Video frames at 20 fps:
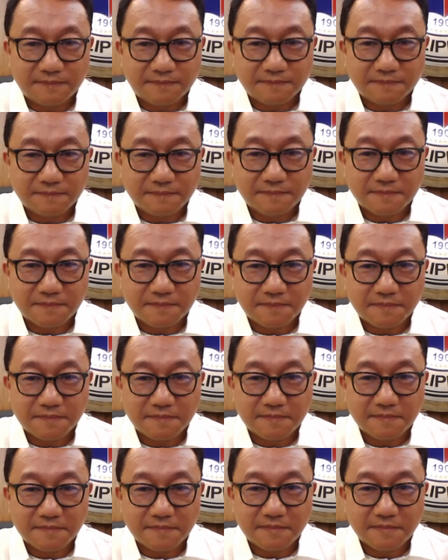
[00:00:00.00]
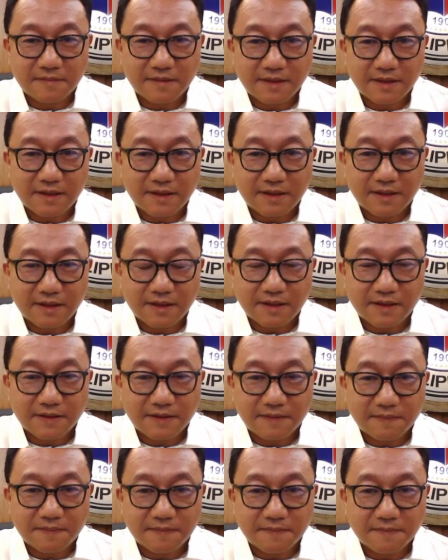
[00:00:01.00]

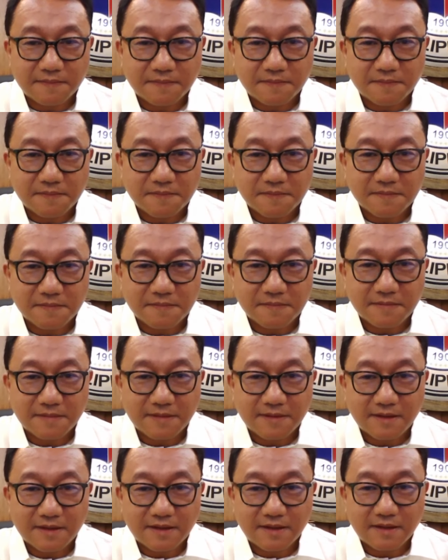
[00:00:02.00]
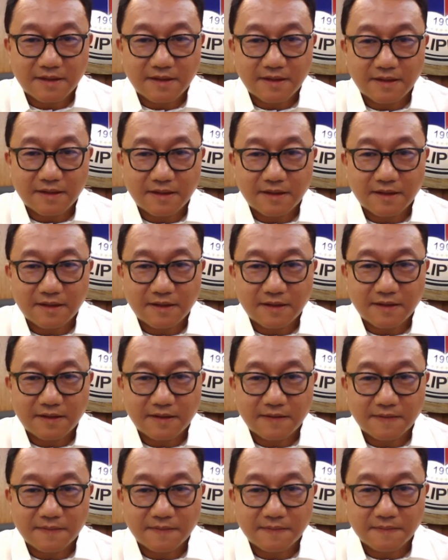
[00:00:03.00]

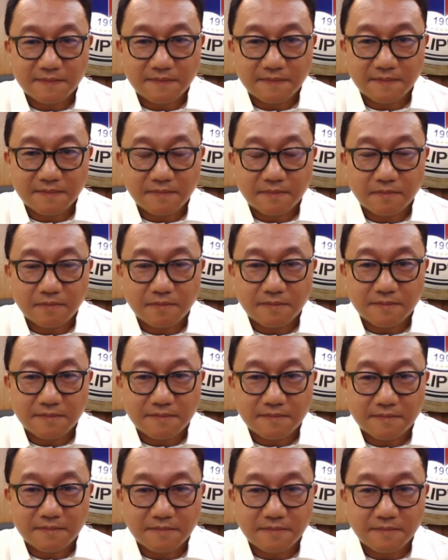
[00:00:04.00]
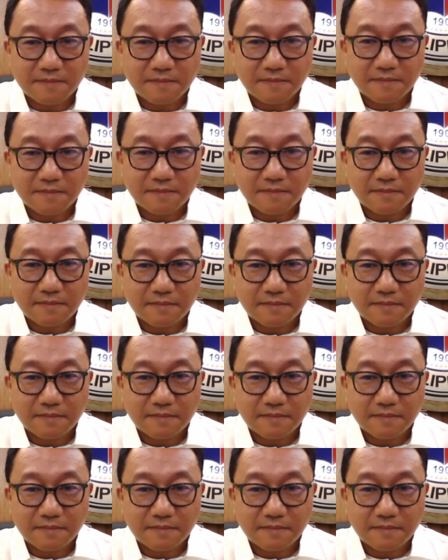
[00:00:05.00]
(not speaking)